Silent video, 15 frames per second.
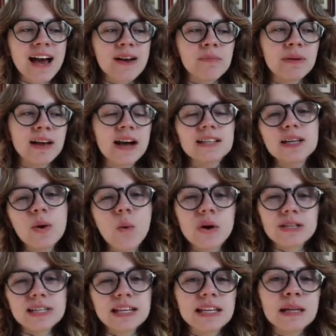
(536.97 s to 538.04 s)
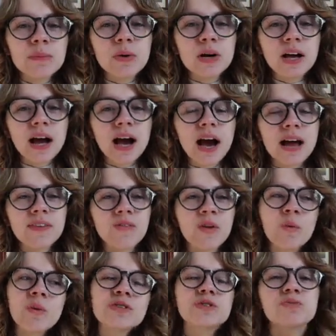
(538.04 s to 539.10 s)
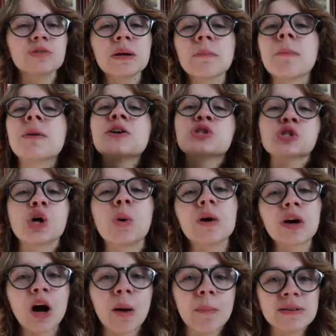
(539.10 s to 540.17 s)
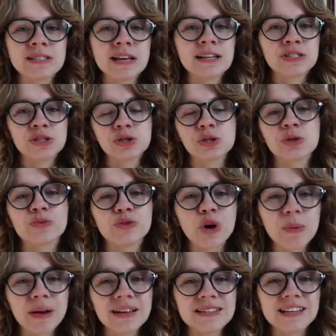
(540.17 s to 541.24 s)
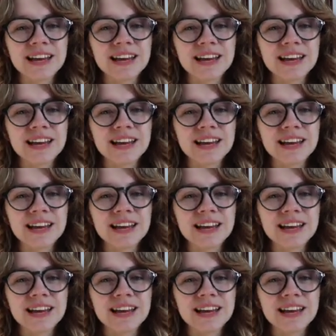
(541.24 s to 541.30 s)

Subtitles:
because it wasn't in the book, there wasn't really much going on besides just the romance,